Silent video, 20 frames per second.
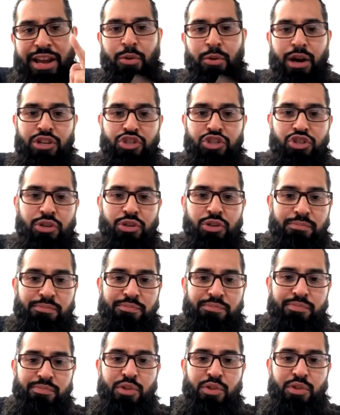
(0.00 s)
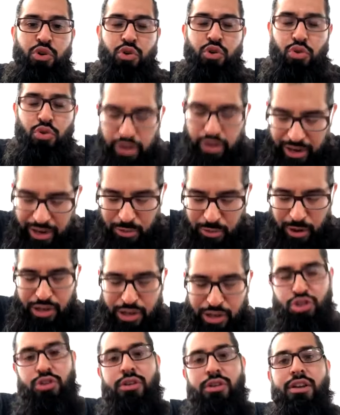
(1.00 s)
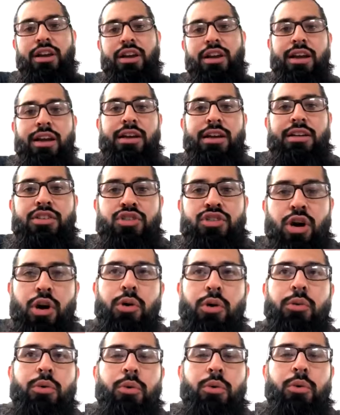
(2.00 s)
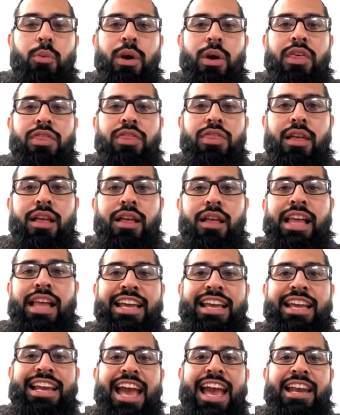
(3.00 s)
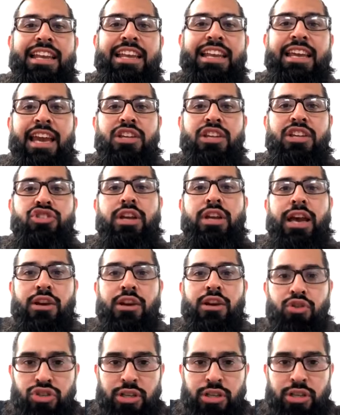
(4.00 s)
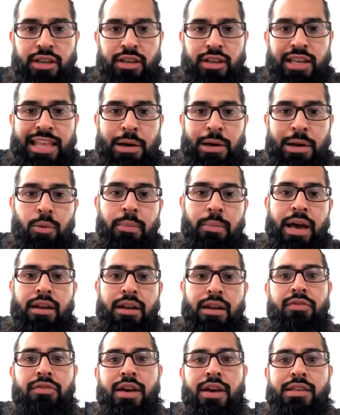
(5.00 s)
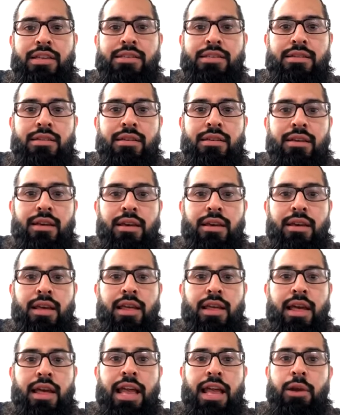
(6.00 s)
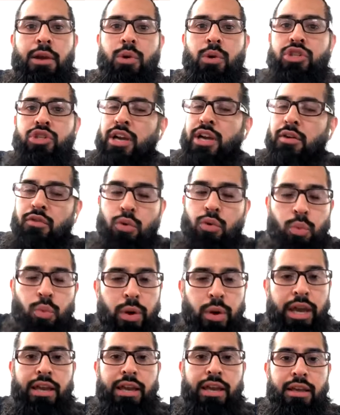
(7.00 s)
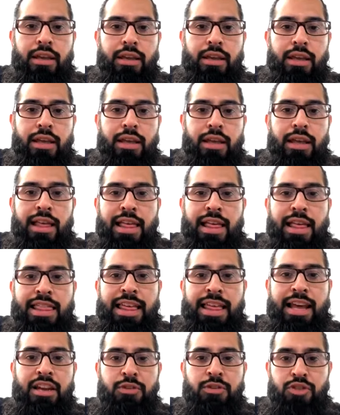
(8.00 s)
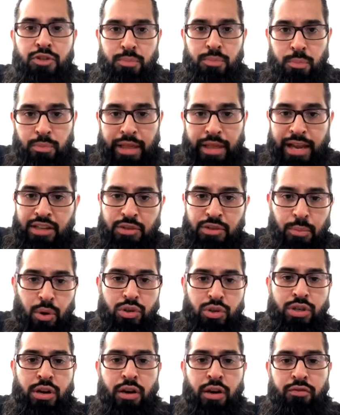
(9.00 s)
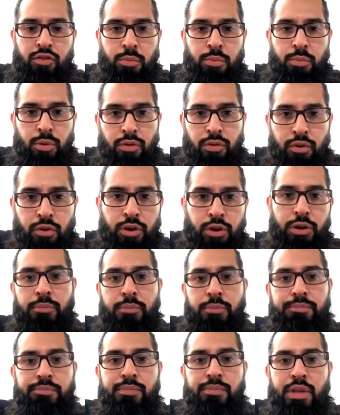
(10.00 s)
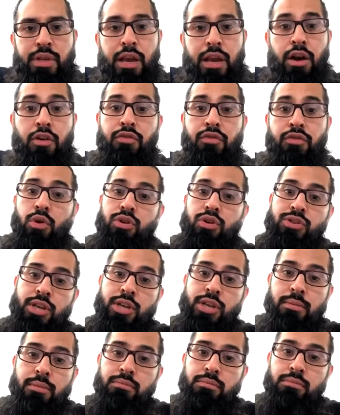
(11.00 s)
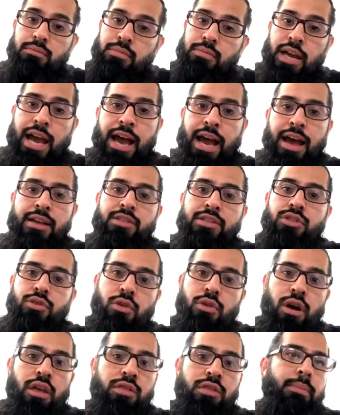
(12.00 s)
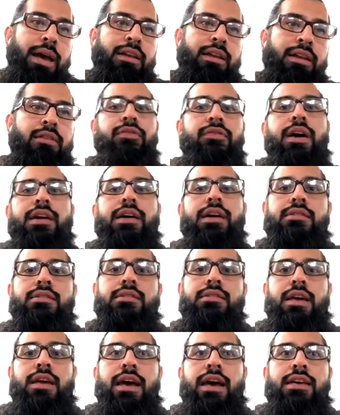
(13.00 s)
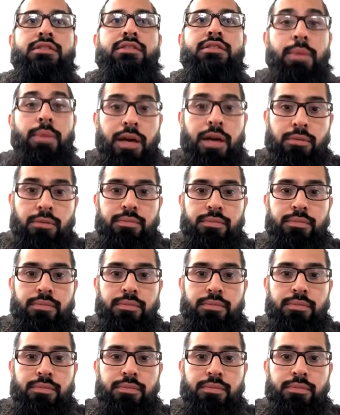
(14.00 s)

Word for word: question, great question. So with like in any ancient energy, they will manifest in whichever way that is that is most comfortable for you. For some, Astaroth manifests as a male.